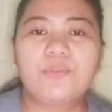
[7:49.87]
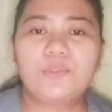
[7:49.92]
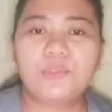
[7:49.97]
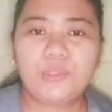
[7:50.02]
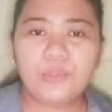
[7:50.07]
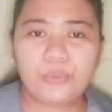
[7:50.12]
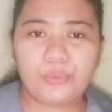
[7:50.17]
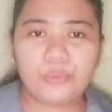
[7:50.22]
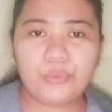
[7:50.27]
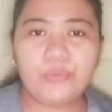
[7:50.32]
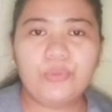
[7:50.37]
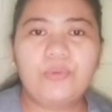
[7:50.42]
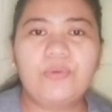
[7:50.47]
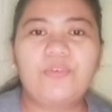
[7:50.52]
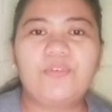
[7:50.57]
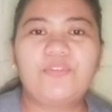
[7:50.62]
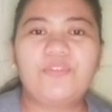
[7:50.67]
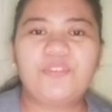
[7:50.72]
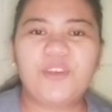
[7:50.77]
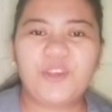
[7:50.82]
to
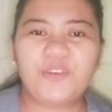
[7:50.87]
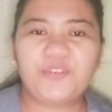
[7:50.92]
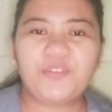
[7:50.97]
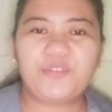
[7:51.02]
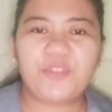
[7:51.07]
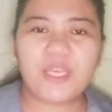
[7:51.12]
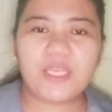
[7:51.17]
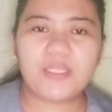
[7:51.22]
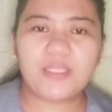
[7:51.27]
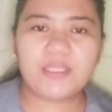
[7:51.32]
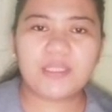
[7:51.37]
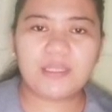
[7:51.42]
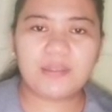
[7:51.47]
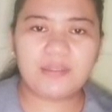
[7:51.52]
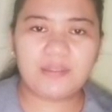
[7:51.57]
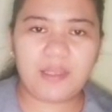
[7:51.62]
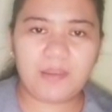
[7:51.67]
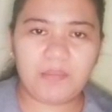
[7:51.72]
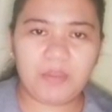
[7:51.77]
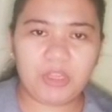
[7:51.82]
15
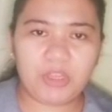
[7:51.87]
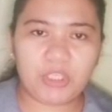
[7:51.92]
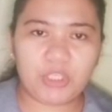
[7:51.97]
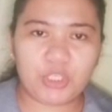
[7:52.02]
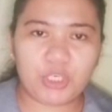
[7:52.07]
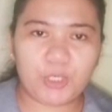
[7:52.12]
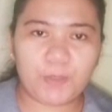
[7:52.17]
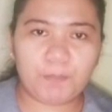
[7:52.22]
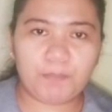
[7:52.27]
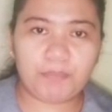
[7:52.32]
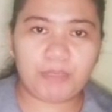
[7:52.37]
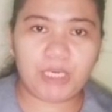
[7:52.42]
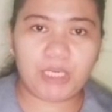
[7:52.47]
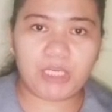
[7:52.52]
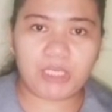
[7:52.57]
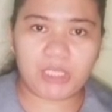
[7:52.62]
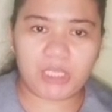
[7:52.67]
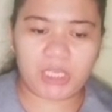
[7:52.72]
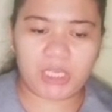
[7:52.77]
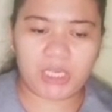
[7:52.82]
centimeter per
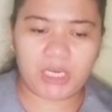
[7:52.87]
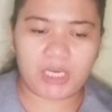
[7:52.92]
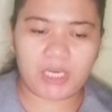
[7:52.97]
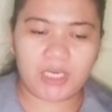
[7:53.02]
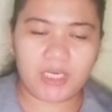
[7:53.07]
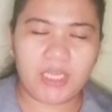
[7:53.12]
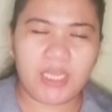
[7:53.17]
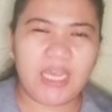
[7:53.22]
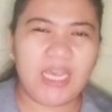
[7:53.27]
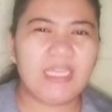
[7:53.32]
year.